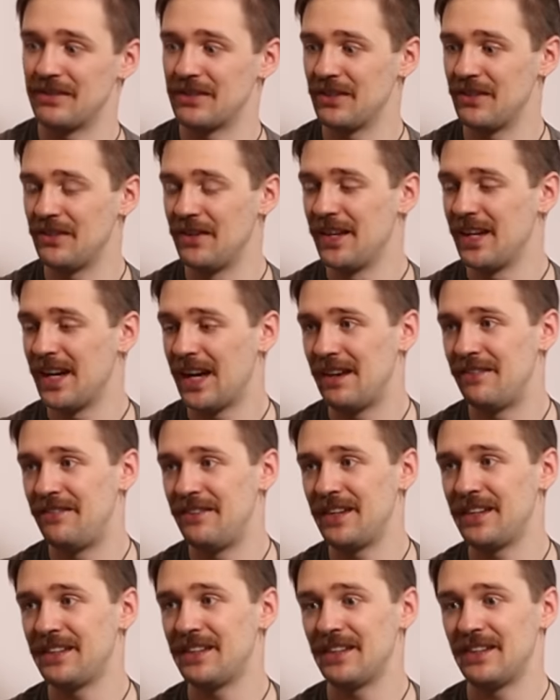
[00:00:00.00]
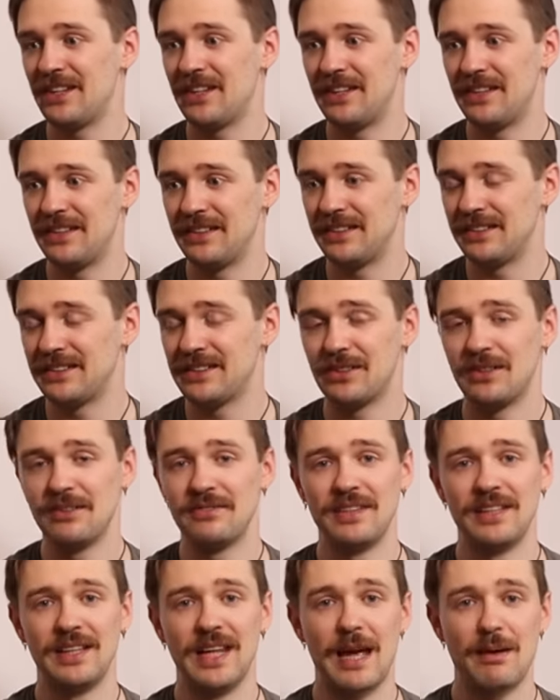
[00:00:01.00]
So I think they're sort
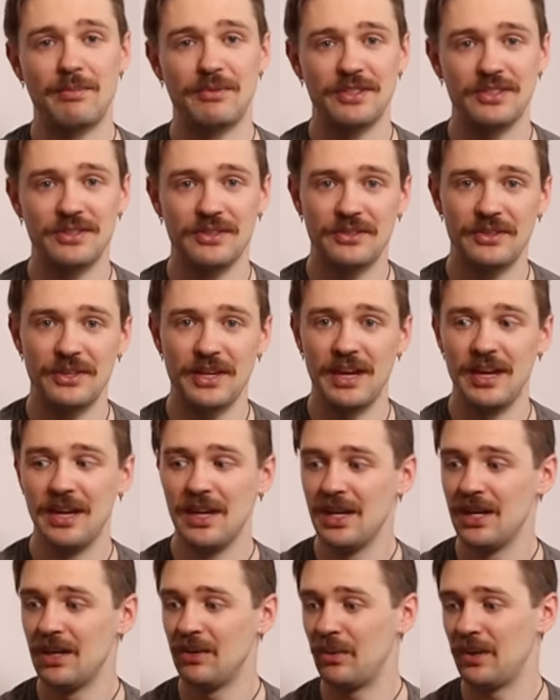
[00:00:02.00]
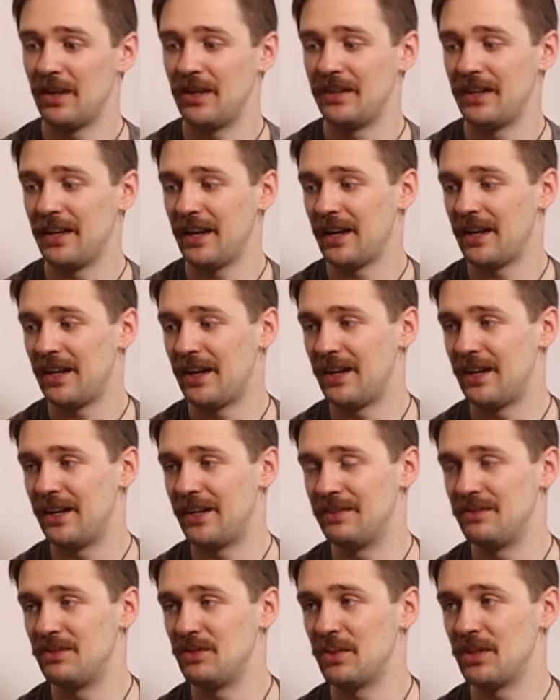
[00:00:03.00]
of a laboratory where they
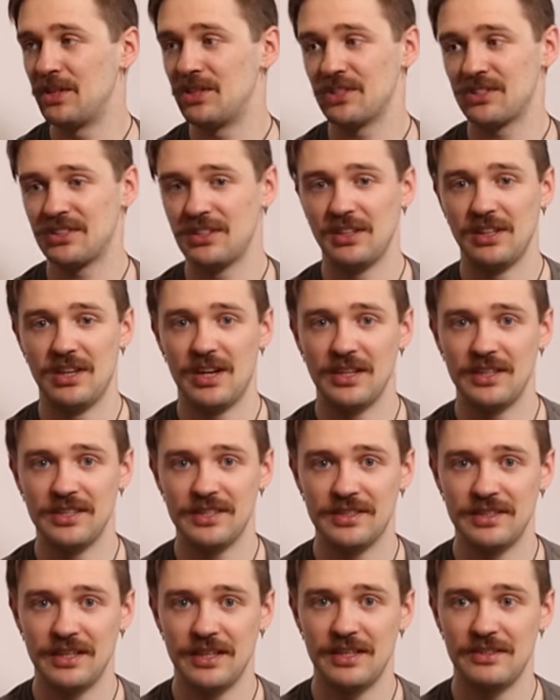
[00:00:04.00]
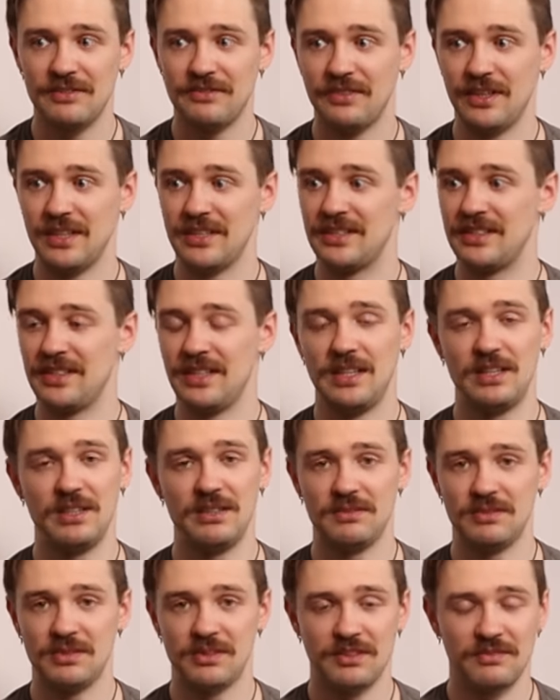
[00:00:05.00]
are doing just a lot of stuff and
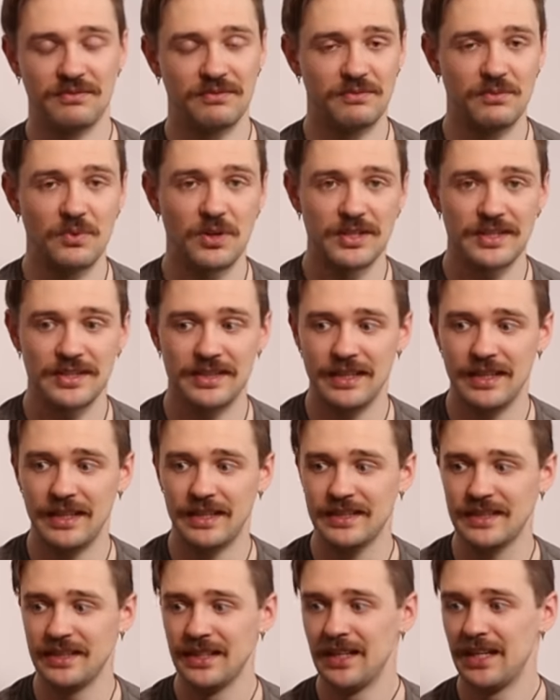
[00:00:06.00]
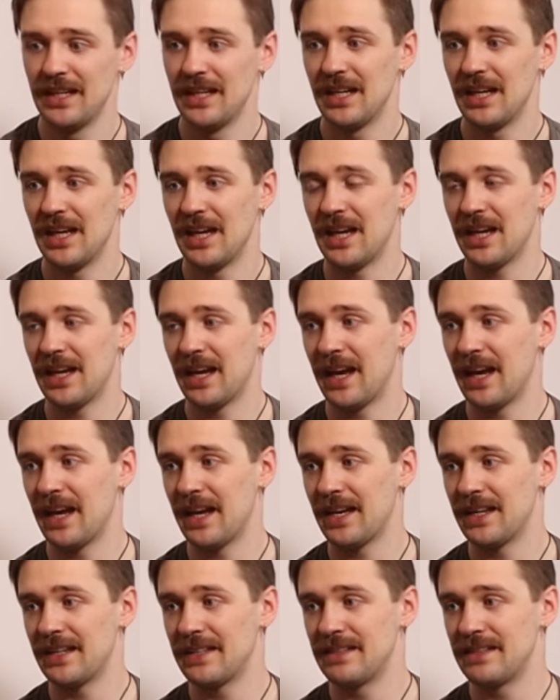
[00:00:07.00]
seeing sort of what sticks. Uh,
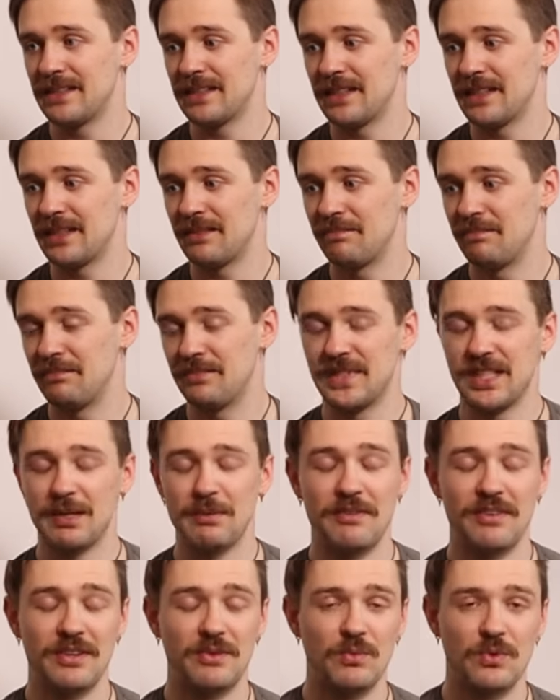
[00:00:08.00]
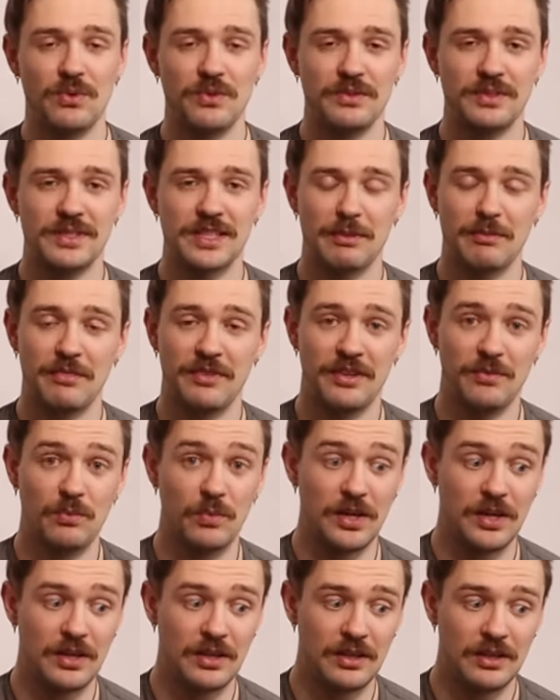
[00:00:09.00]
and um, some of it won't, some of it
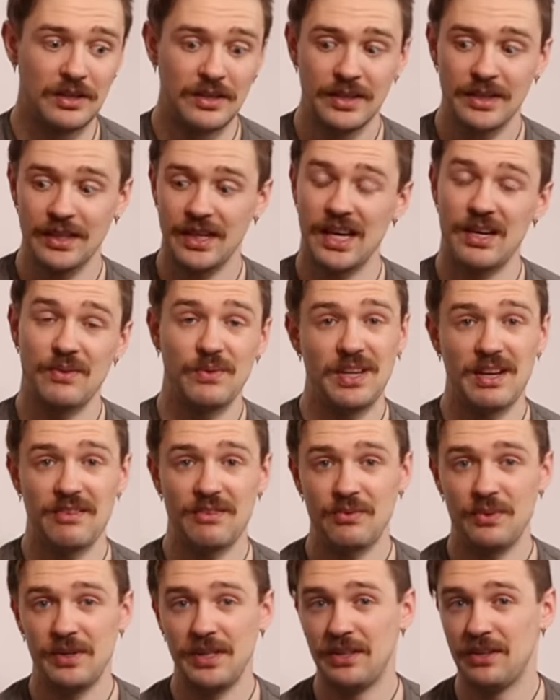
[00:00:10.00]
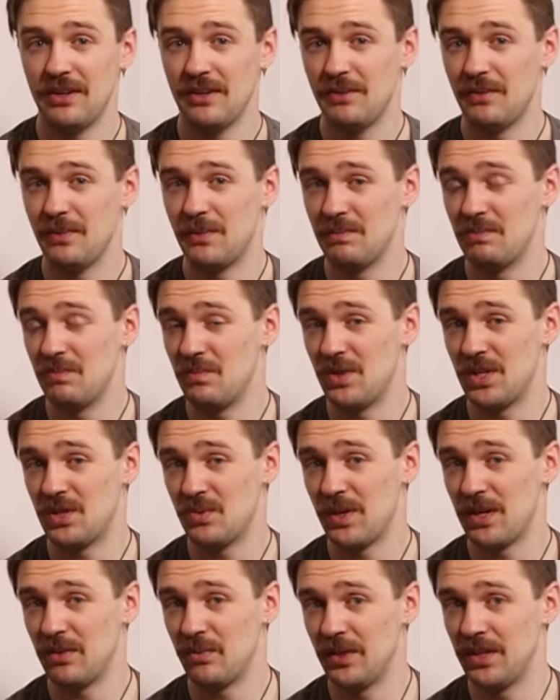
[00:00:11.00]
will. And we never really know which
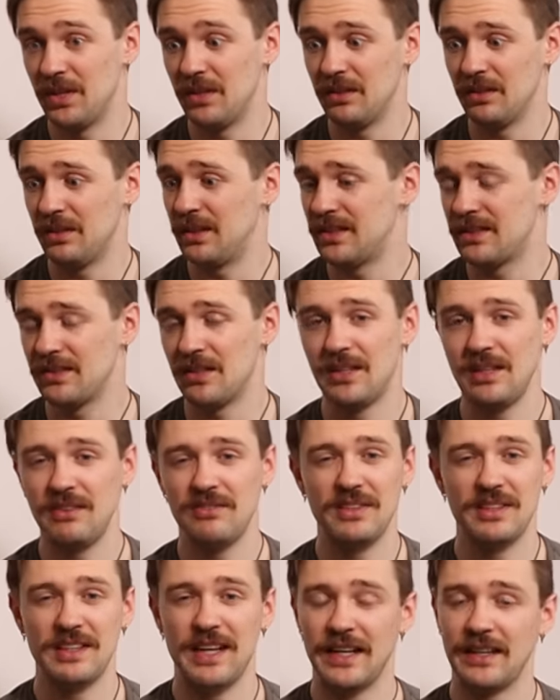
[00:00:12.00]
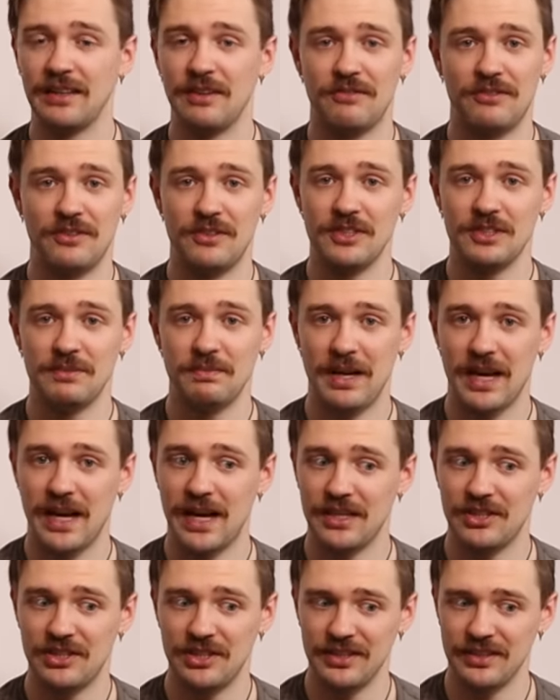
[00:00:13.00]
one will. It's not even like the first
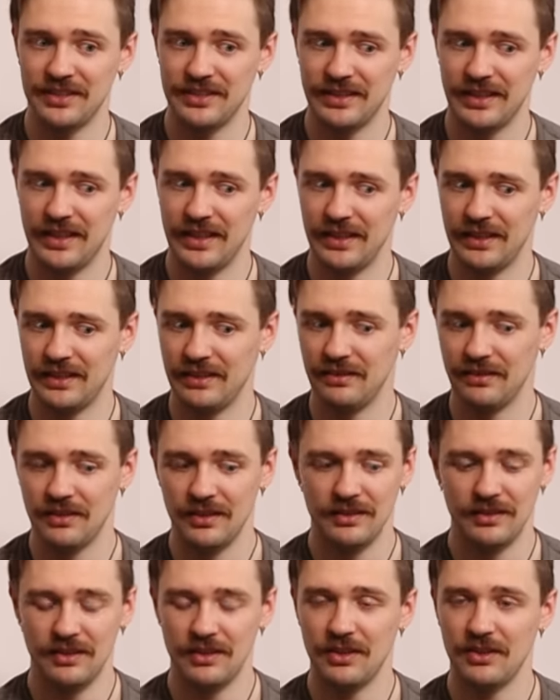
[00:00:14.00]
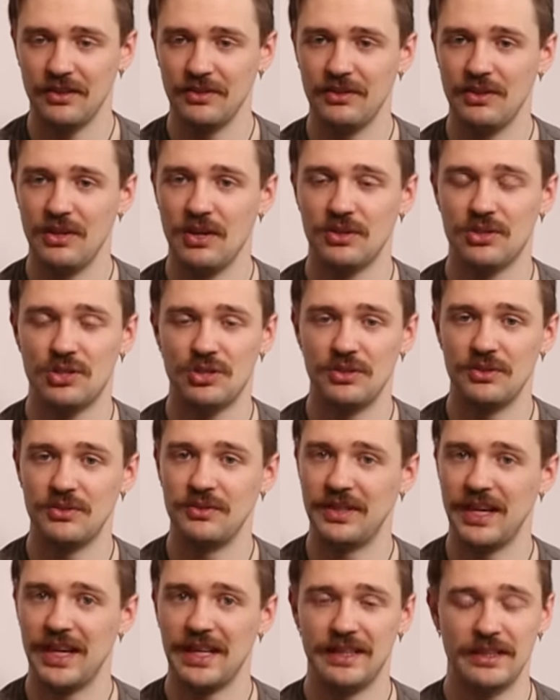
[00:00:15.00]
batch is like, you know, not sure
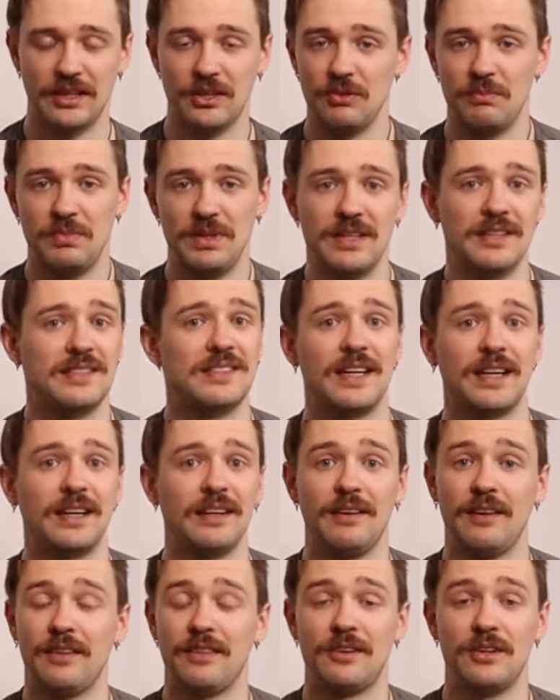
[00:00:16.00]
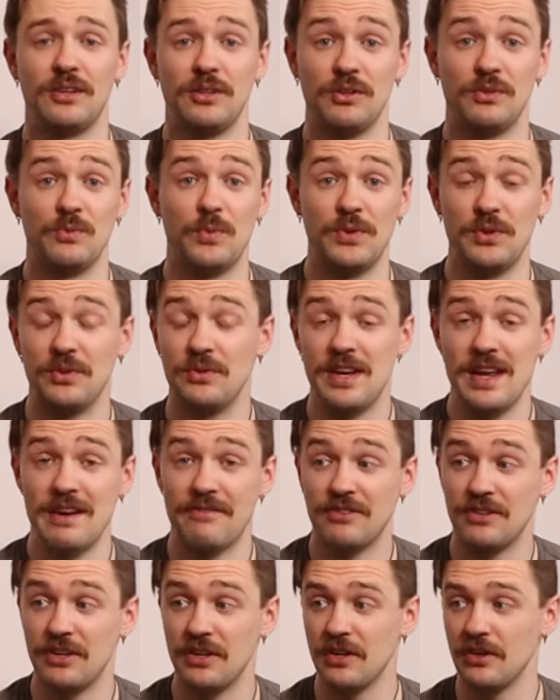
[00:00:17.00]
to get. It could be the second, the third. You, you
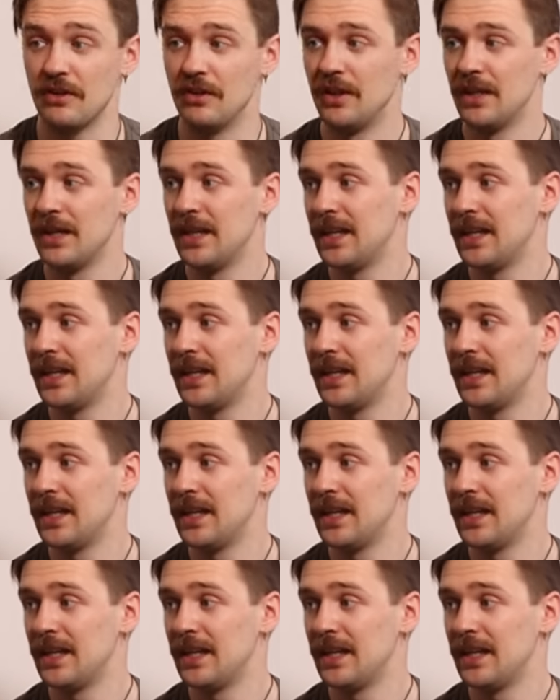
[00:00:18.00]
never know.